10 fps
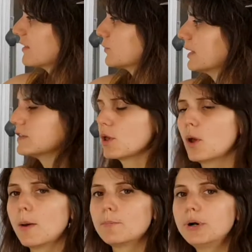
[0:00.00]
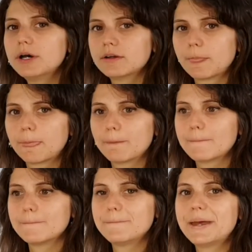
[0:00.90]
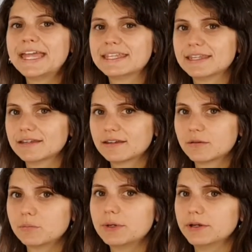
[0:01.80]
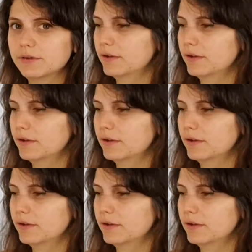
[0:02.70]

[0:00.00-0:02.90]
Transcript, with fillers: This one is p, pen, p,